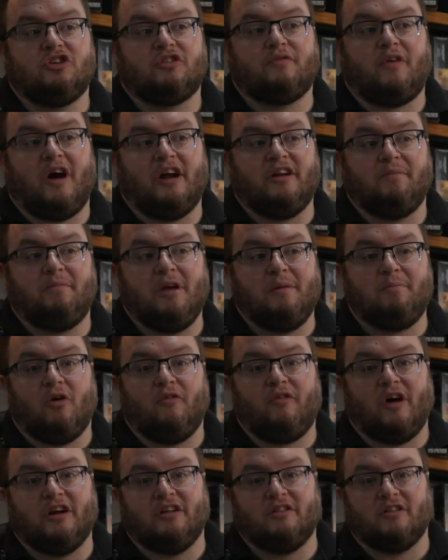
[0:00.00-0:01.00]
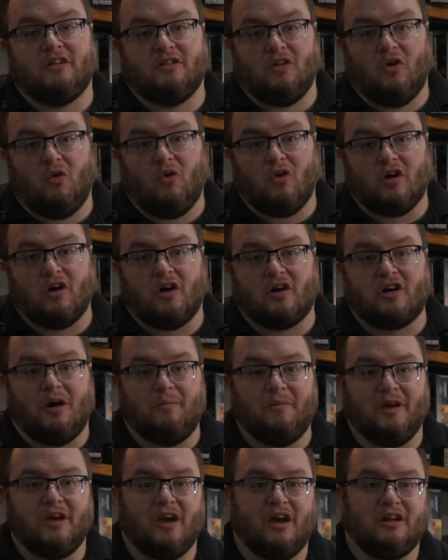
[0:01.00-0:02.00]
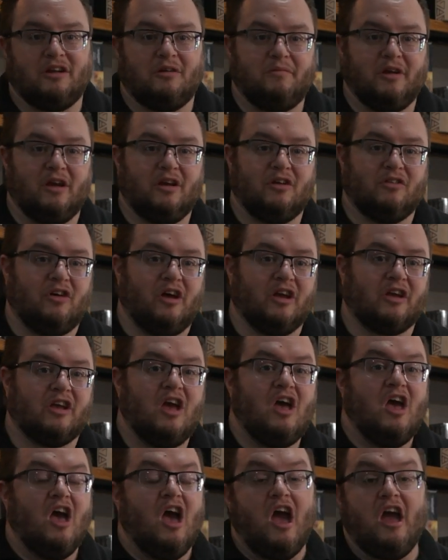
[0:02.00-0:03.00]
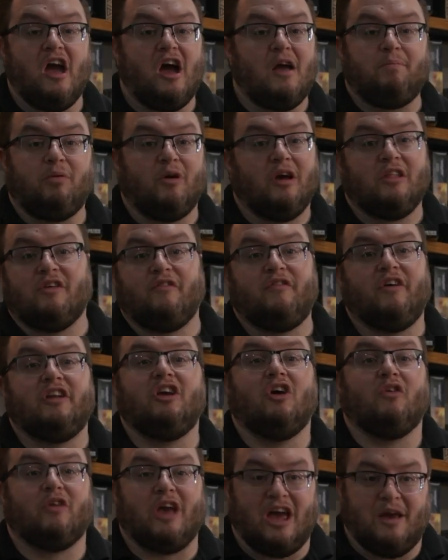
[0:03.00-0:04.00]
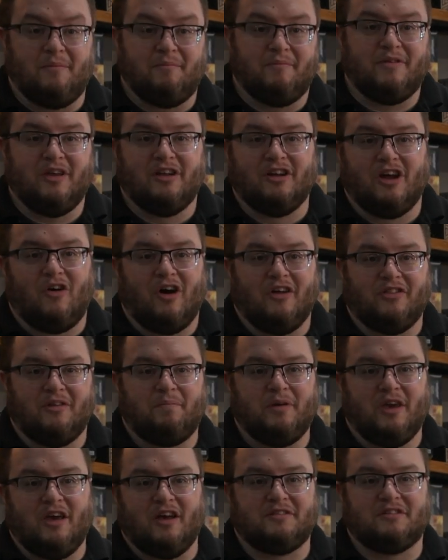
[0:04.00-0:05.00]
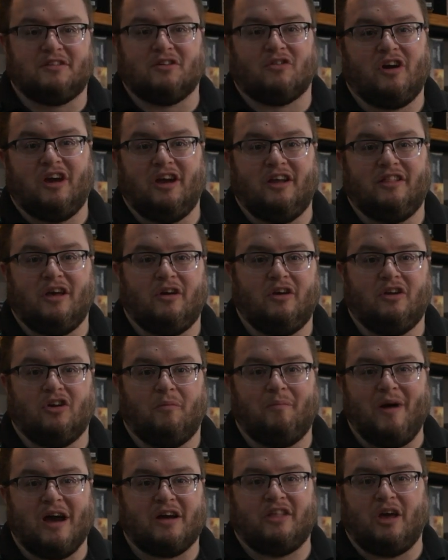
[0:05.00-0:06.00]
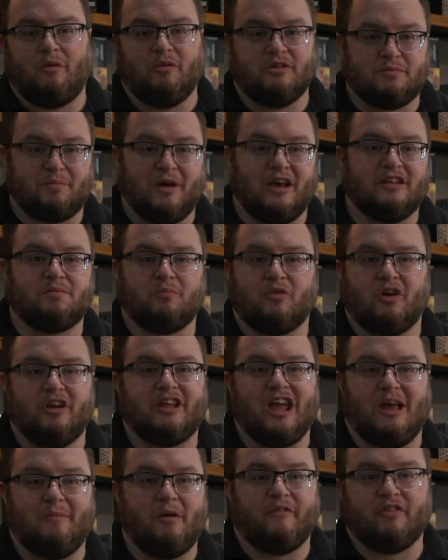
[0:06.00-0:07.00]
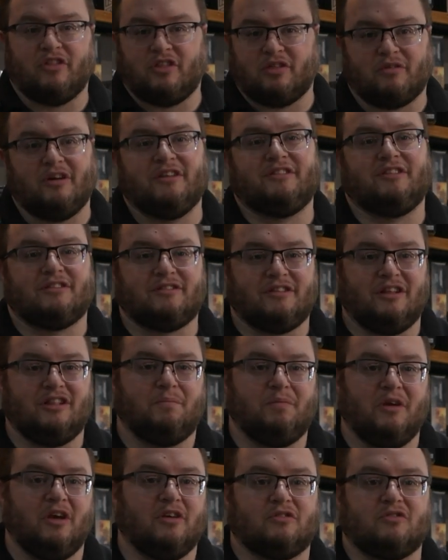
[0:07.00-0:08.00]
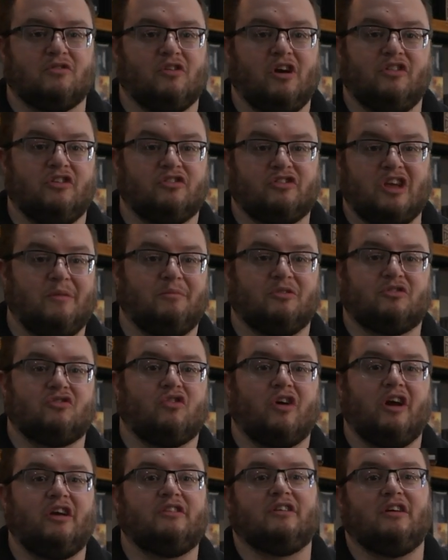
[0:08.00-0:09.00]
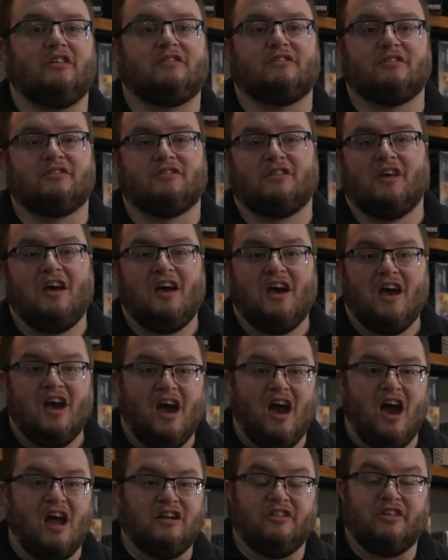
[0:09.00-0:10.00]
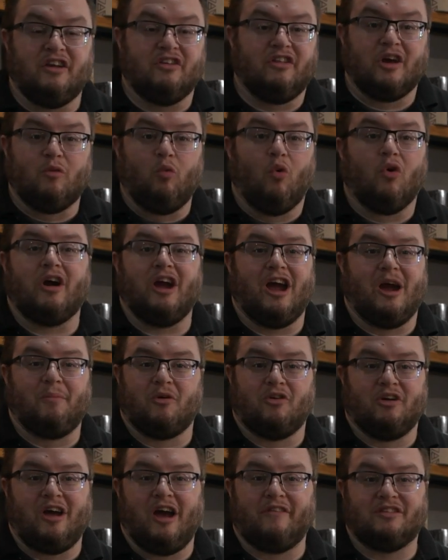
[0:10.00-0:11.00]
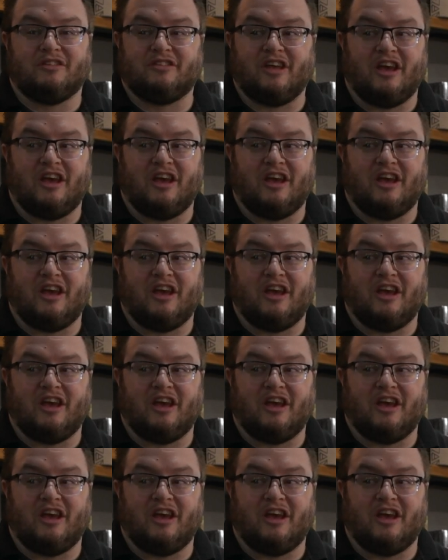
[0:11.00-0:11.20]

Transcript: just finding the lore, coming in and being like, hey, I played the video game, on the PS3 that, back in the day when Space Marine came out for the 360 and the PS3, and this game was crazy. Is this anything like Warhammer? And I have to